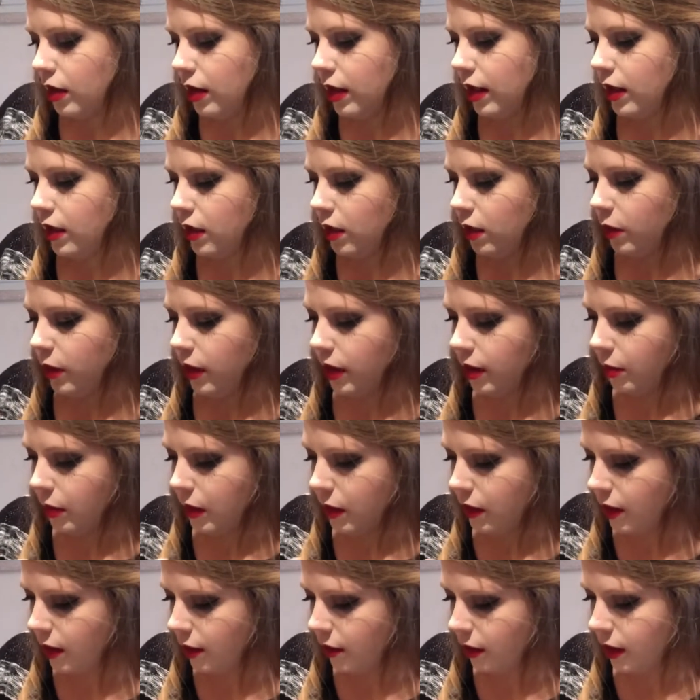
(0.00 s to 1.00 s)
don't know where I'm
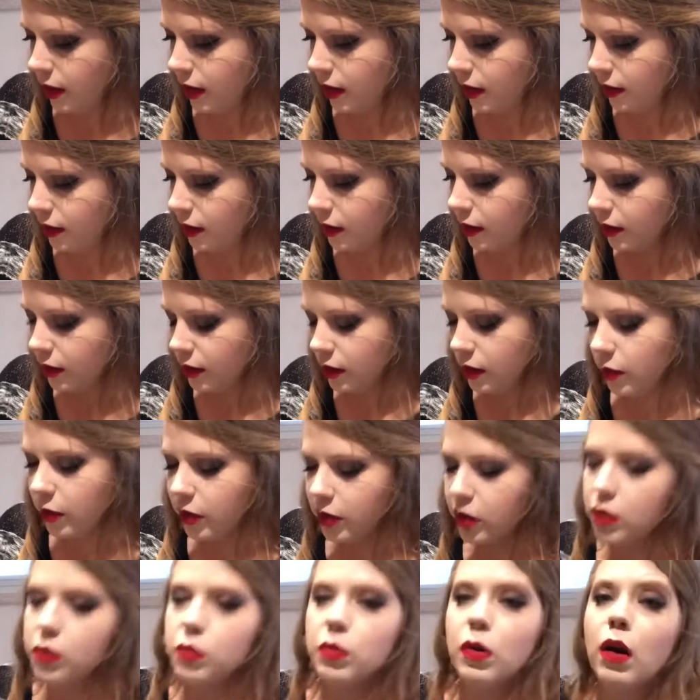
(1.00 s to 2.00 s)
going with this. So we're
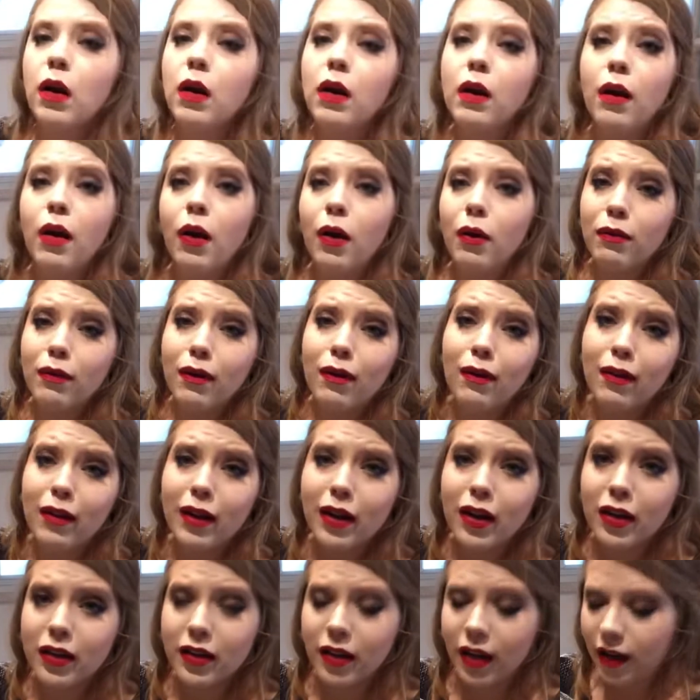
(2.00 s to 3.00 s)
just
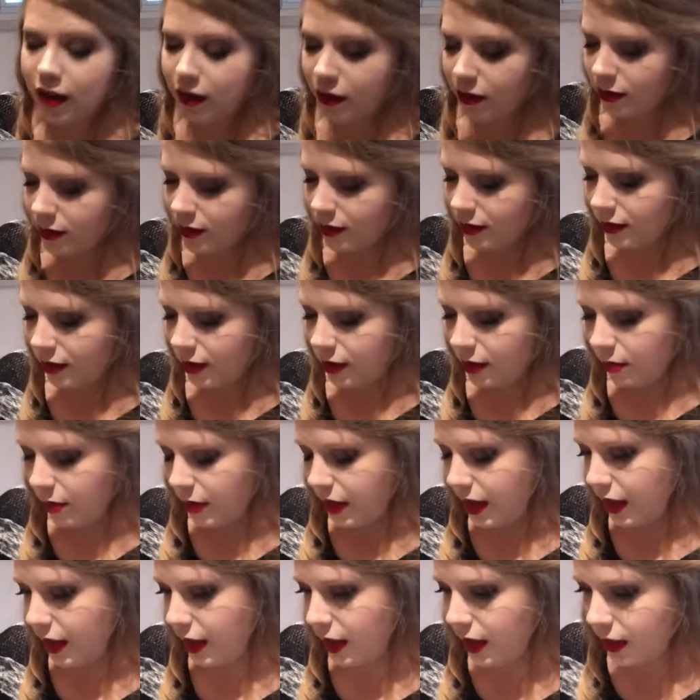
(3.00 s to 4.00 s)
rolling our dough. Oh
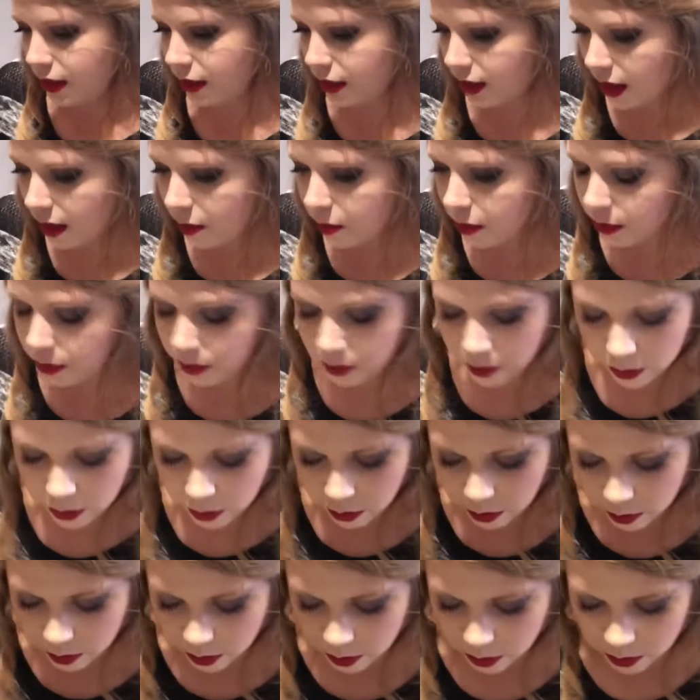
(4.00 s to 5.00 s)
my goodness, I'm
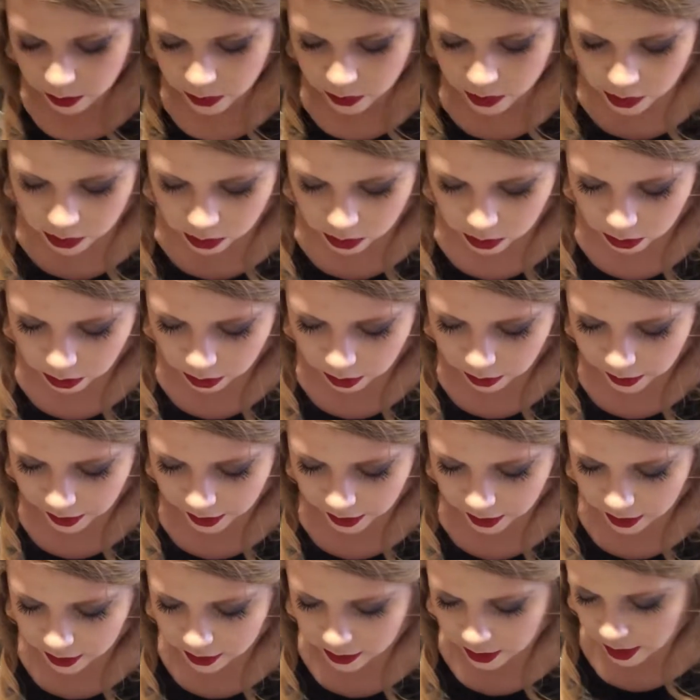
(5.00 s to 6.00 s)

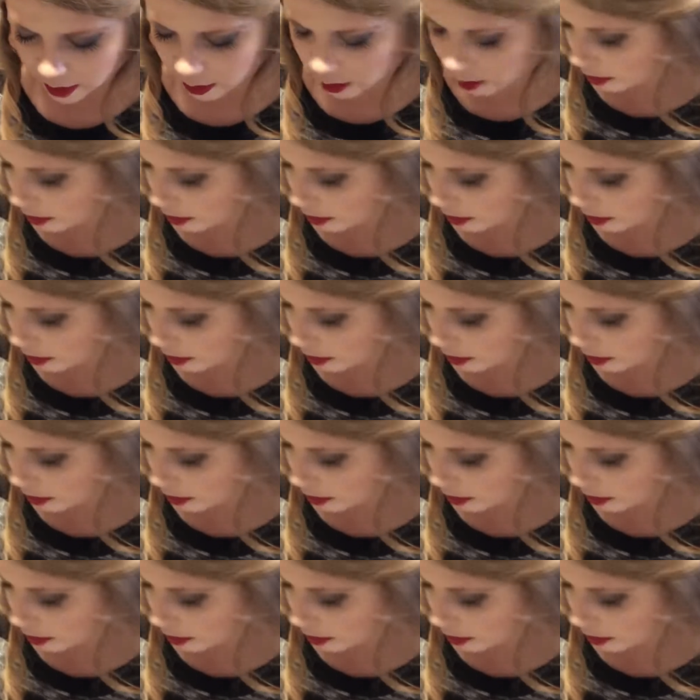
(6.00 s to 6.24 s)
screwing this up